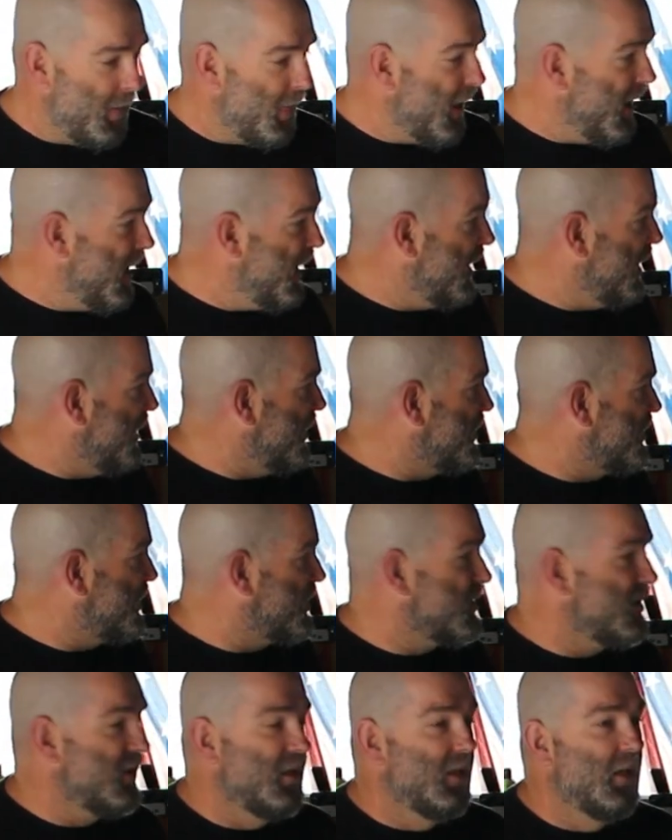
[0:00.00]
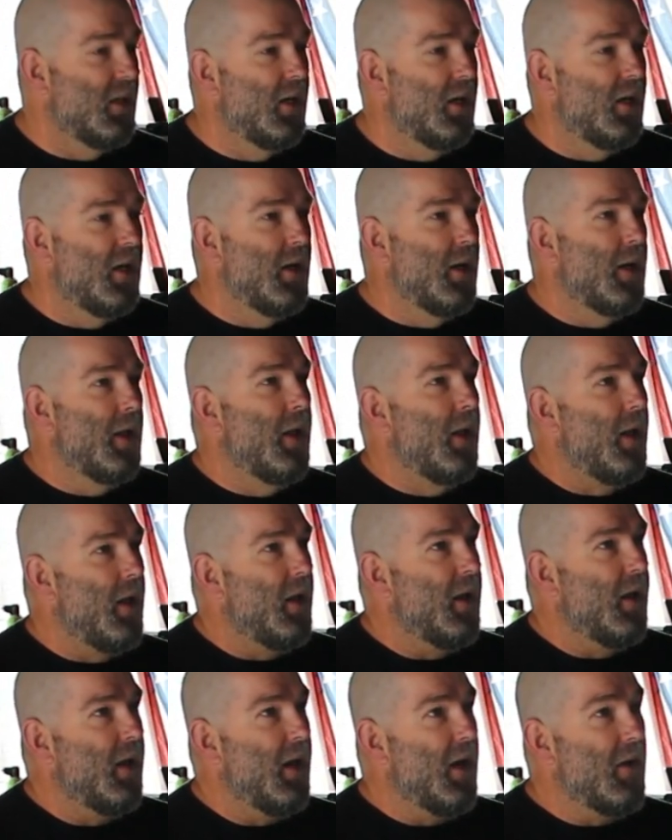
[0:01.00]
It is,
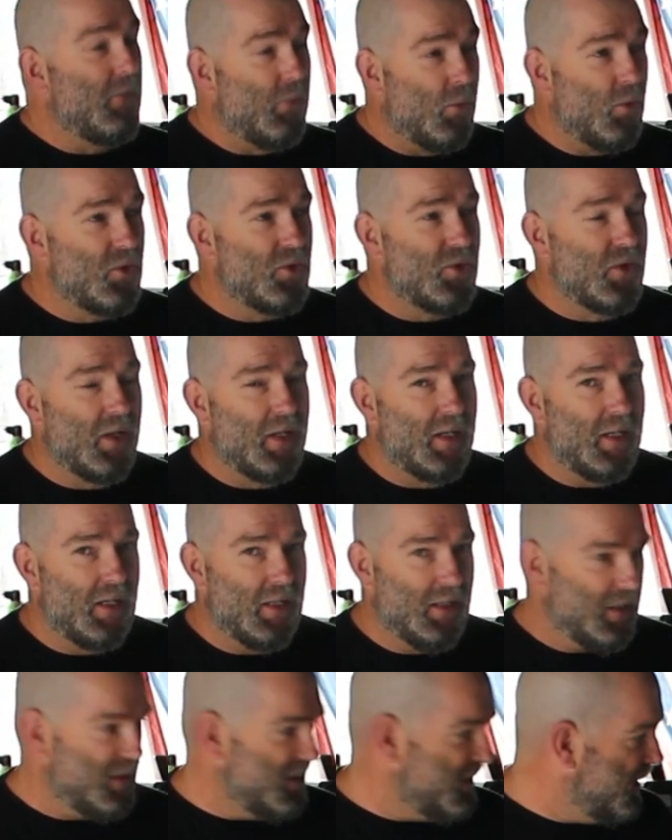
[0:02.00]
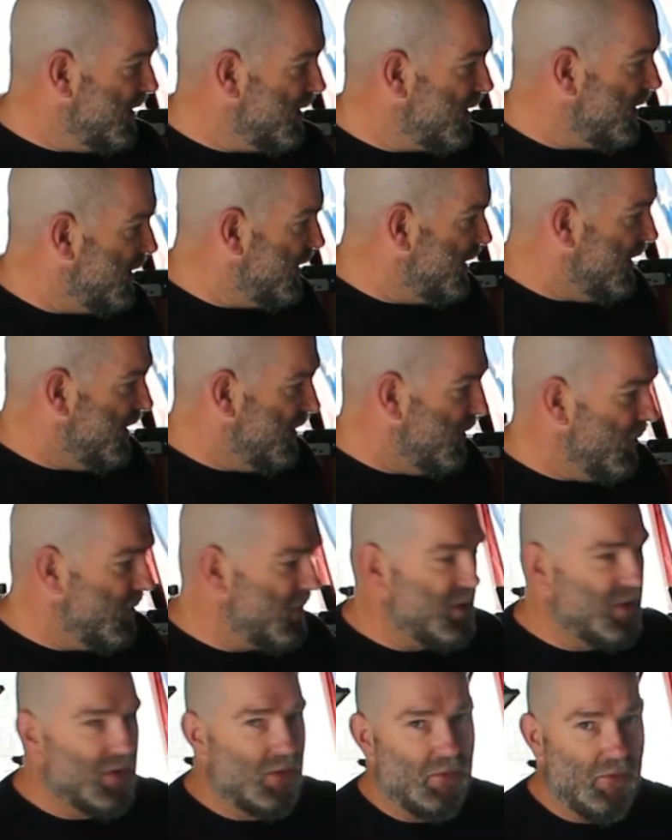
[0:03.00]
unfortunately, aesthetically, it
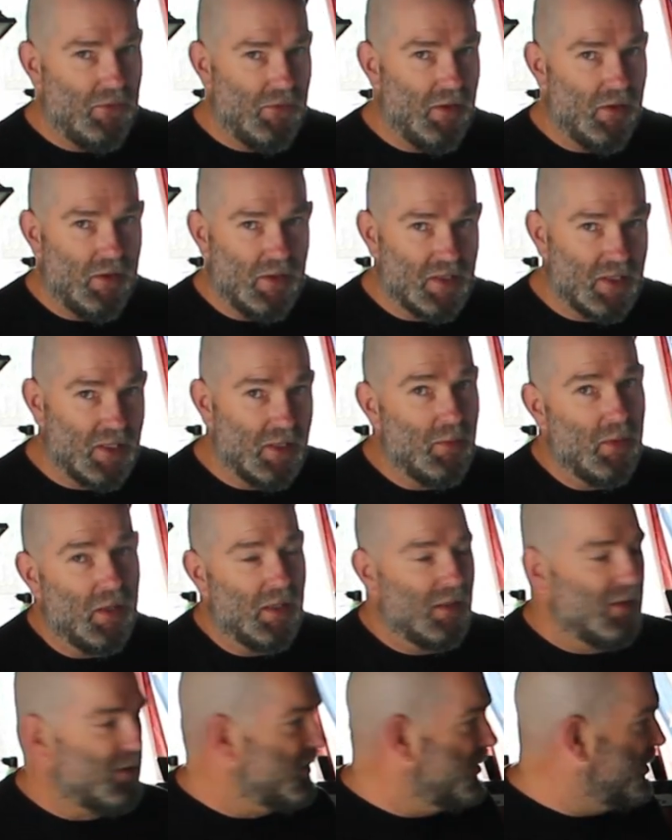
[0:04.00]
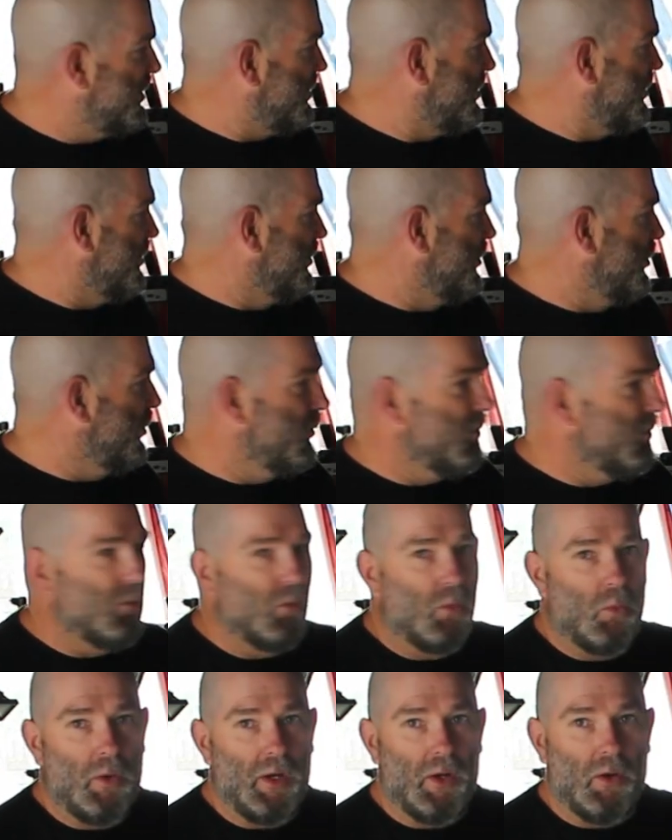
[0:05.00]
looks very similar to
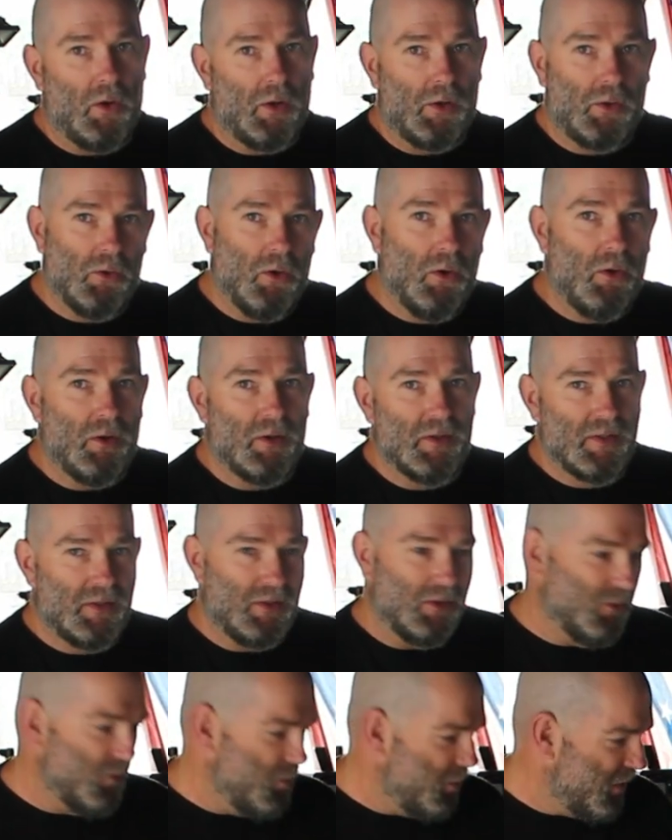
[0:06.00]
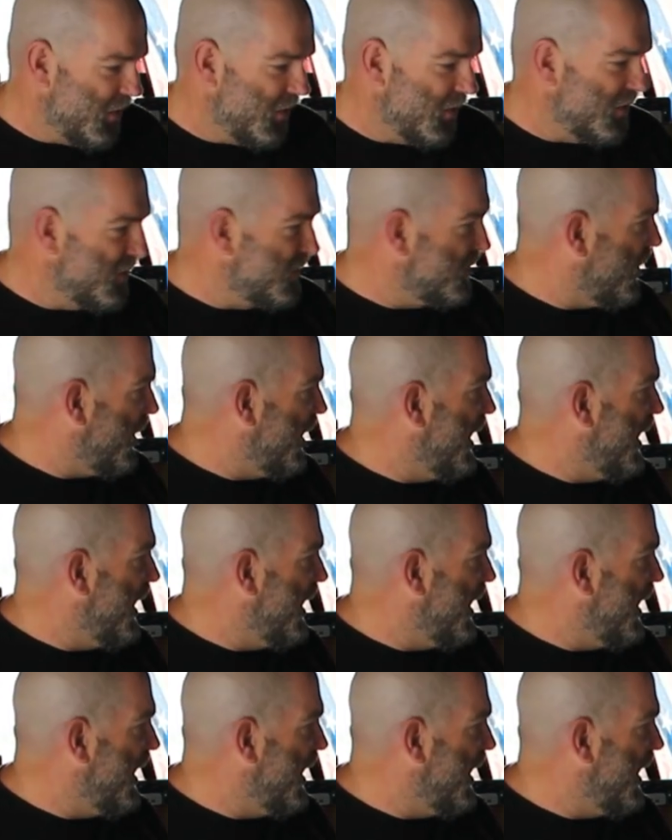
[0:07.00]
when I got it still, because I